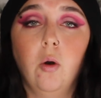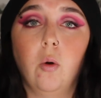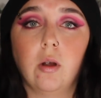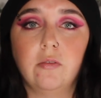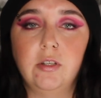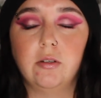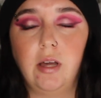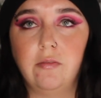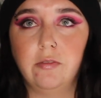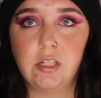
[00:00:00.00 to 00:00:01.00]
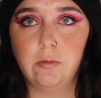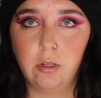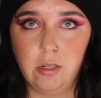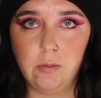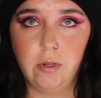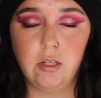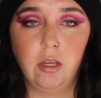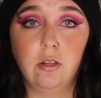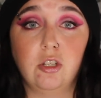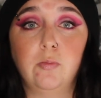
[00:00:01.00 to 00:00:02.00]
or if you don't have a vegetable crisper, you
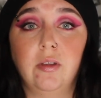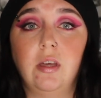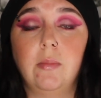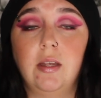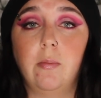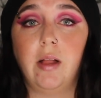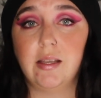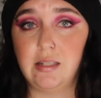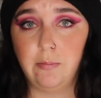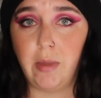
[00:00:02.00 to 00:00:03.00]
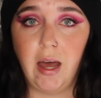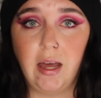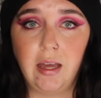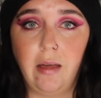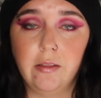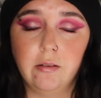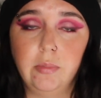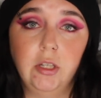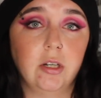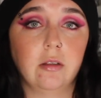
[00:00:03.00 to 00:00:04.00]
can just put them in a plastic bag and they'll
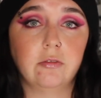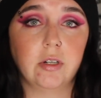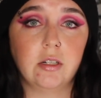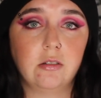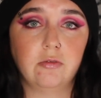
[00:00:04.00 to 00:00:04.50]
be good in the fridge